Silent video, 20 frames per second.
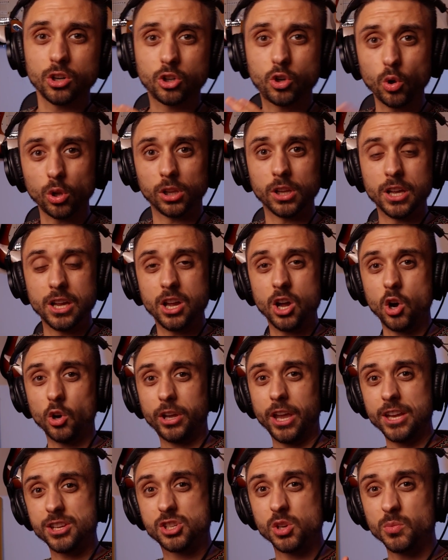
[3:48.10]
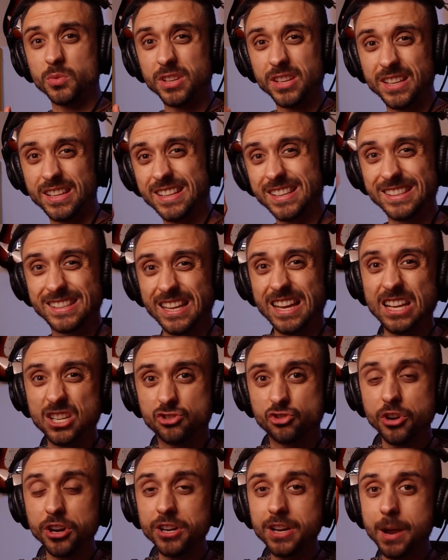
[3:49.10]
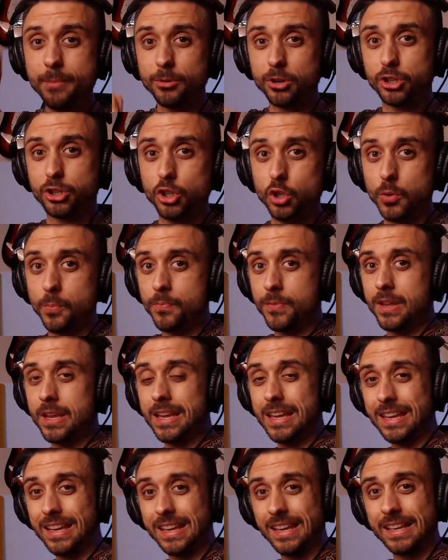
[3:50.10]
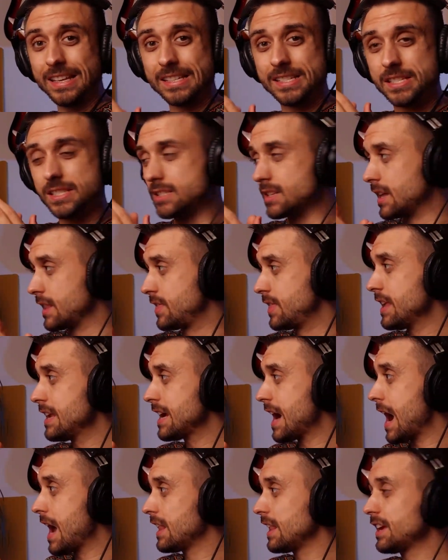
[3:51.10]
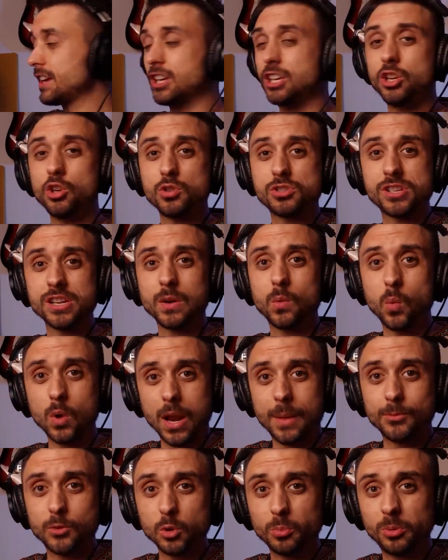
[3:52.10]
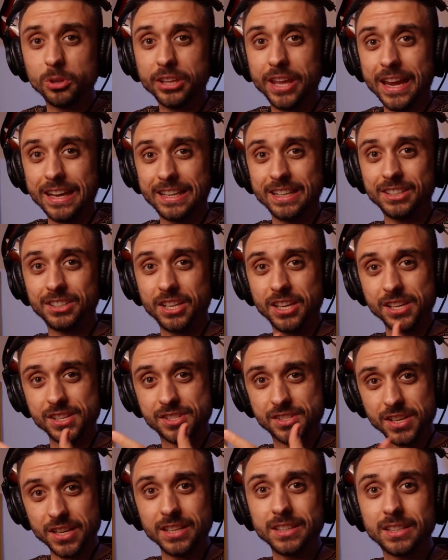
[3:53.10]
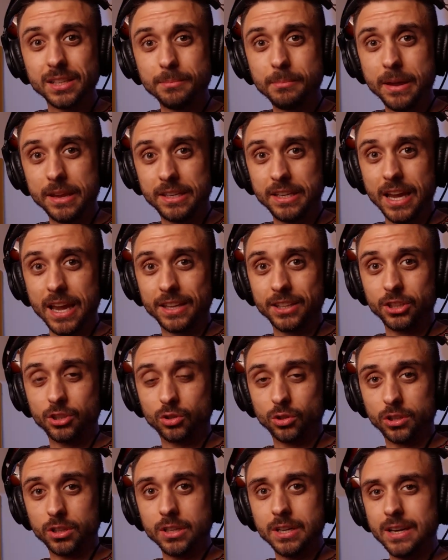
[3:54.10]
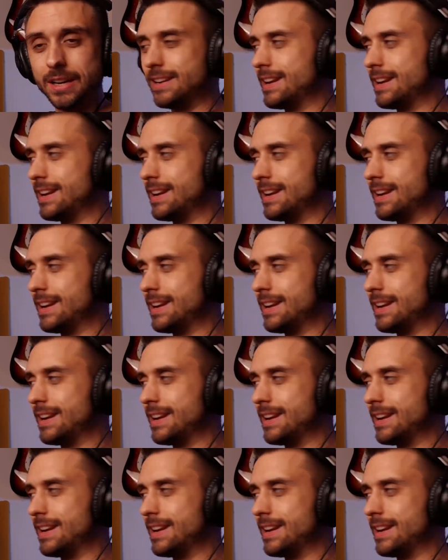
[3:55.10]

Cool. Okay, so the trick number two is a thing I like using when I'm duplicating things in the MIDI editor.